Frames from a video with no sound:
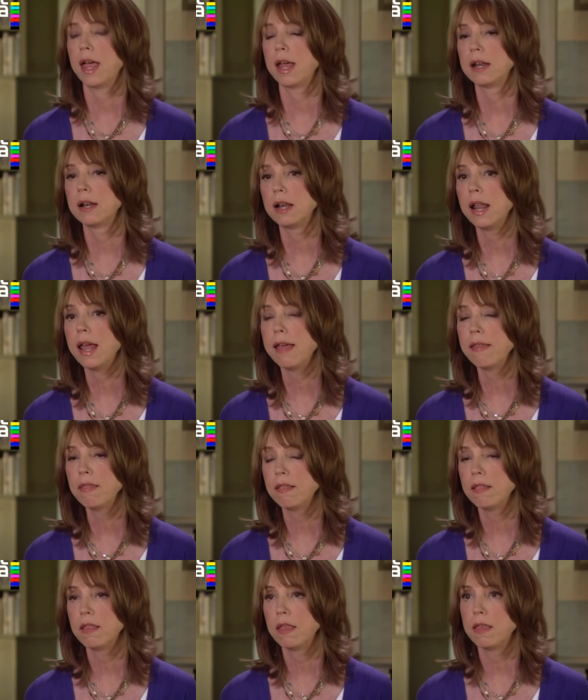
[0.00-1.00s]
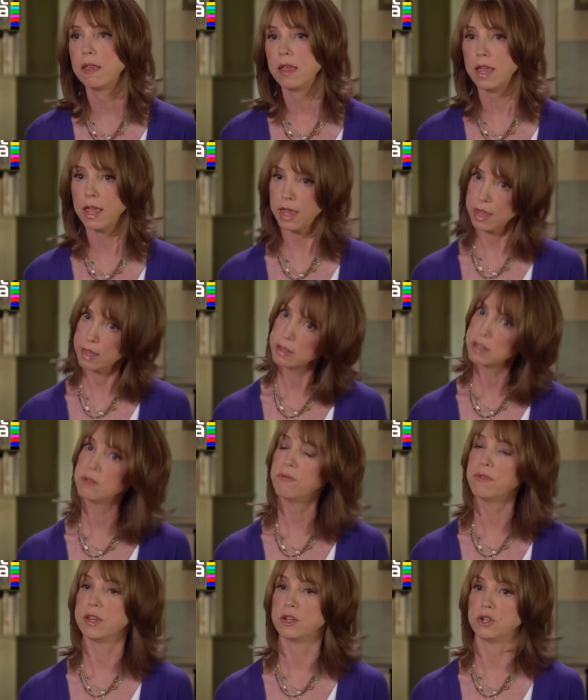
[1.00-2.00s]
and let
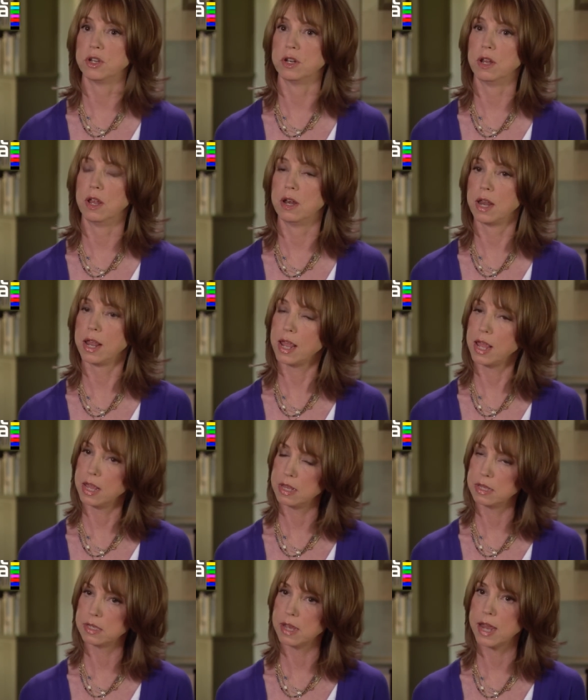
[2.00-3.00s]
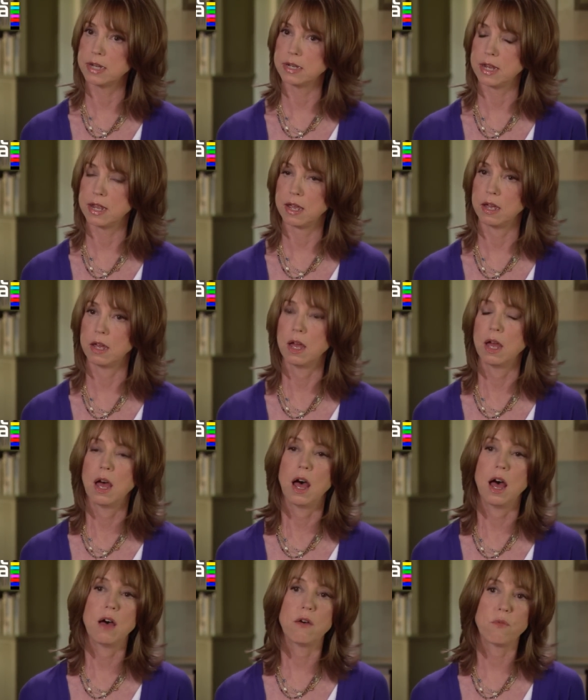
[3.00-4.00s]
his vision and his idea
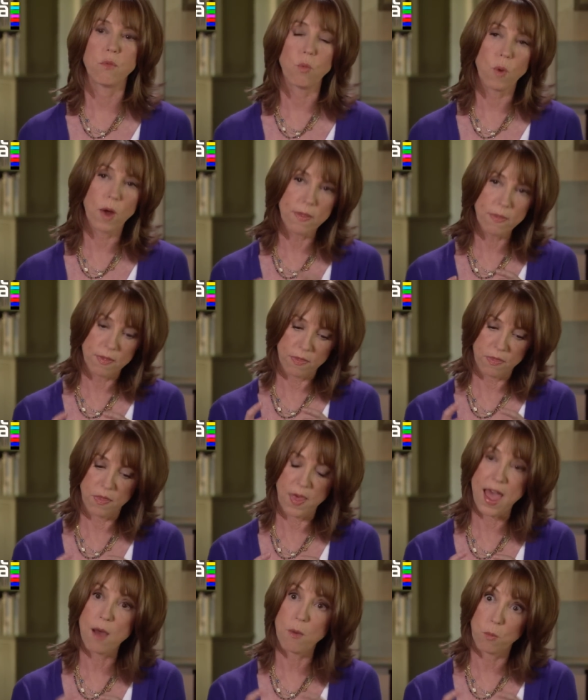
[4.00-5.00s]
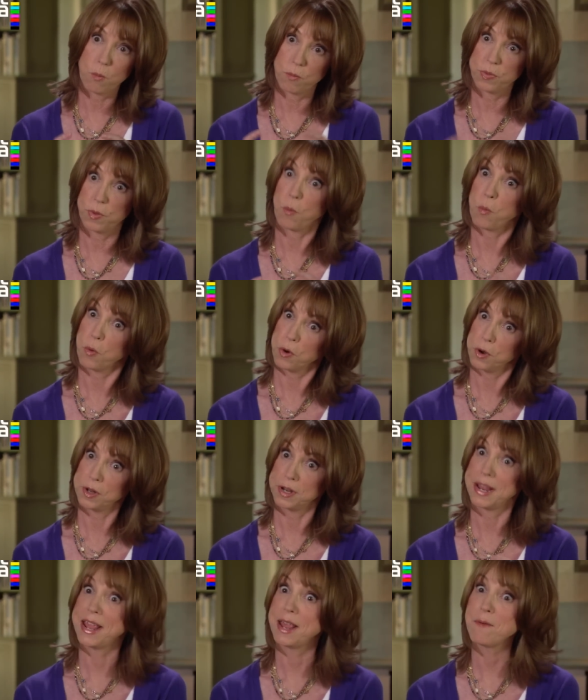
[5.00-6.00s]
of what that, the
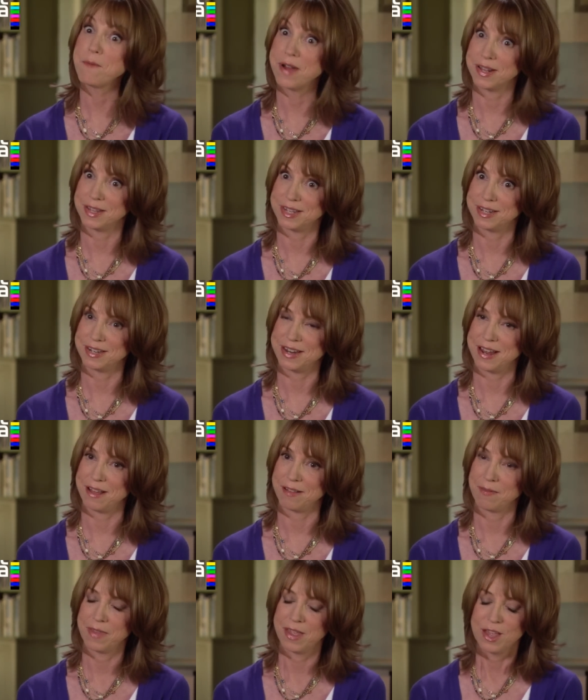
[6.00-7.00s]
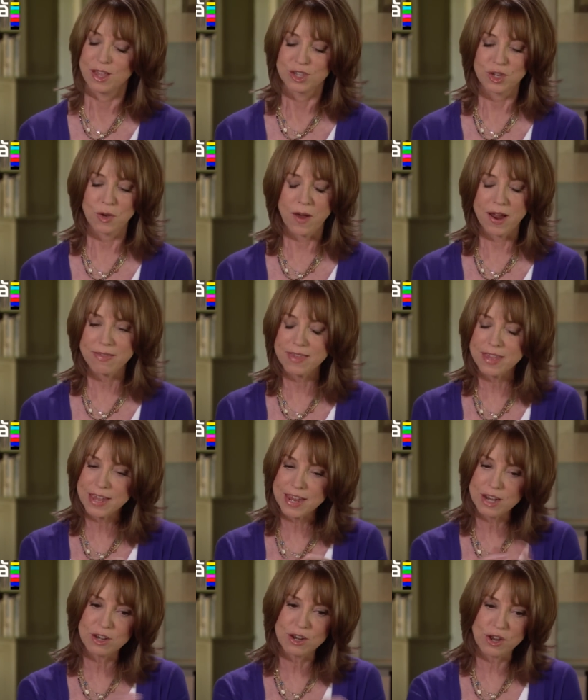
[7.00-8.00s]
world he wants to tell. So I think
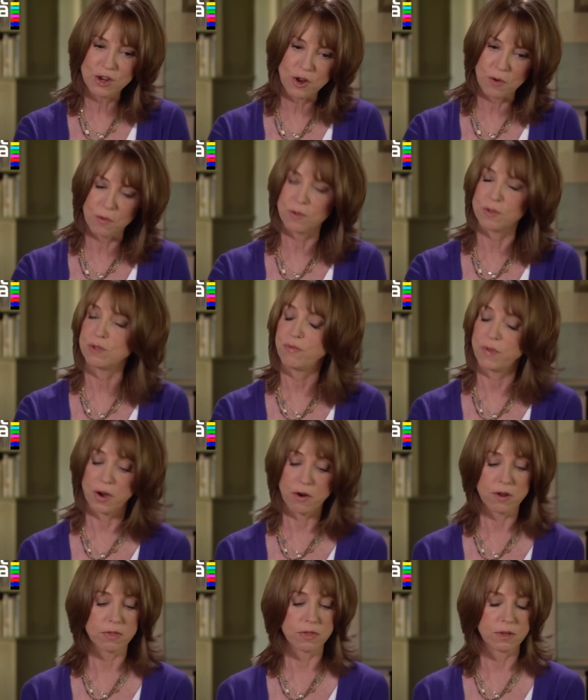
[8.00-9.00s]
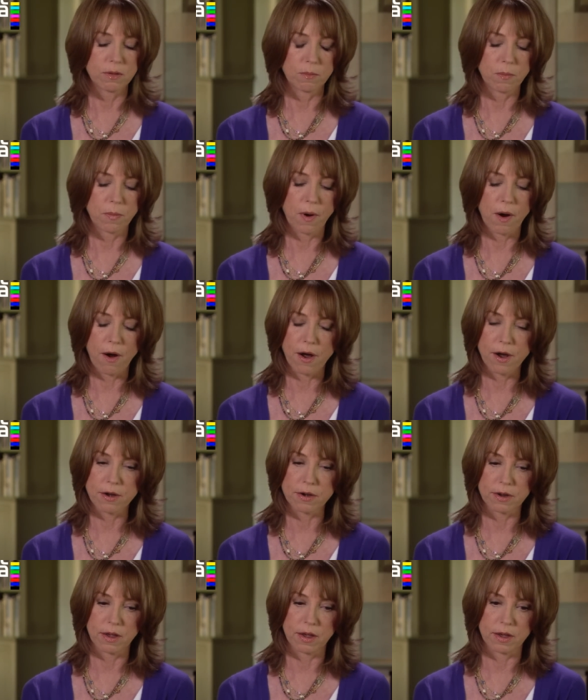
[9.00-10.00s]
he, you know, is very, the
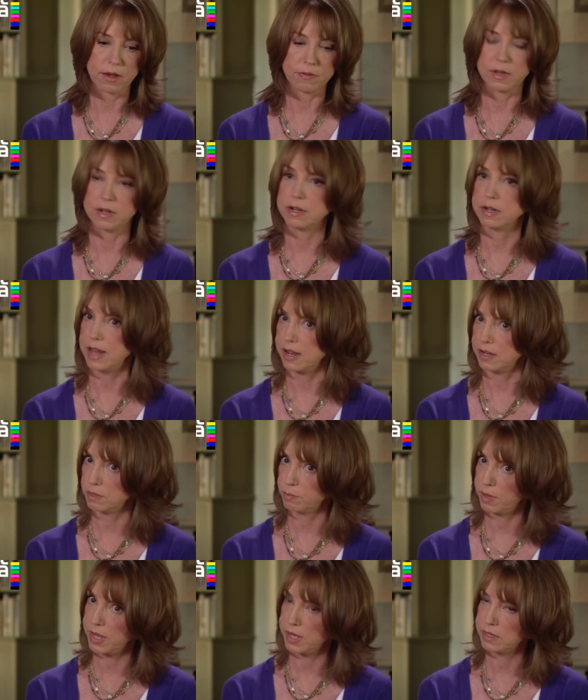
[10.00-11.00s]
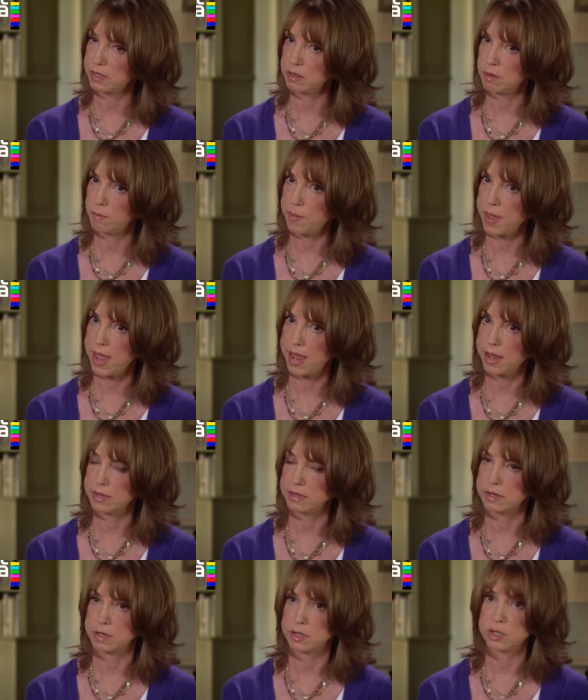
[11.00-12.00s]
part uh, that takes place in the
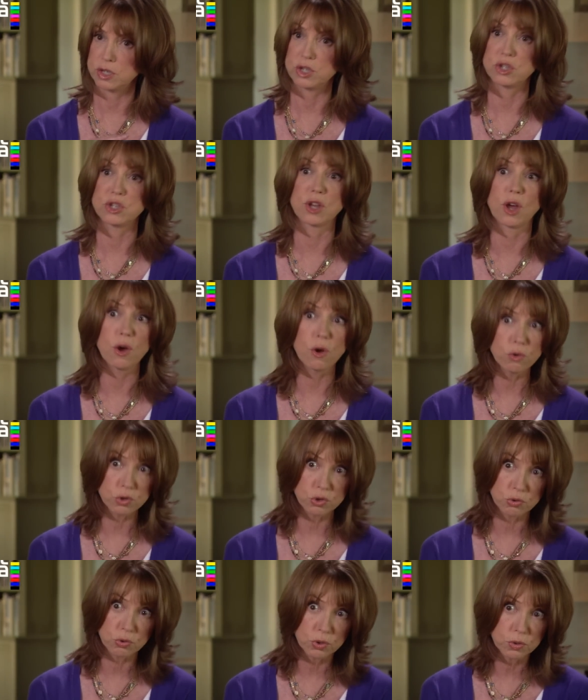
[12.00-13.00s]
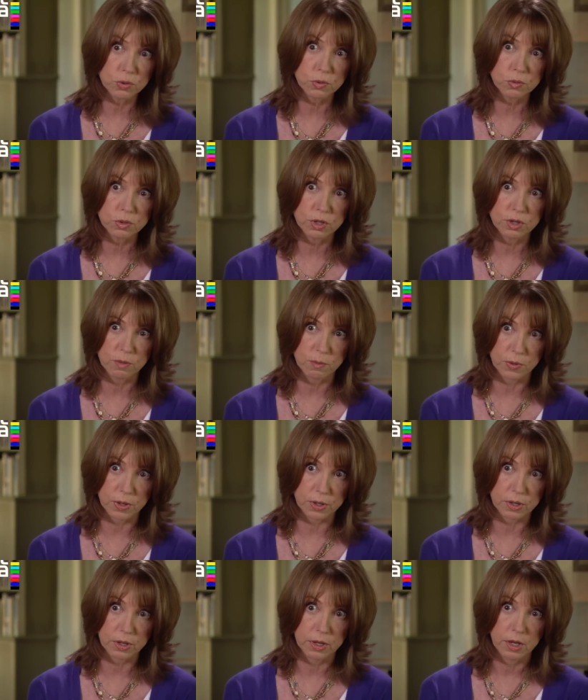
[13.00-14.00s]
past is so true to the
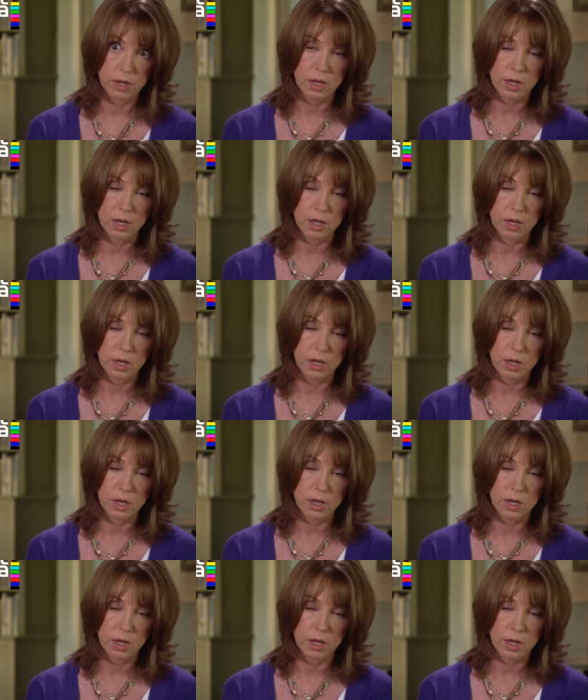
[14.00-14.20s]
book.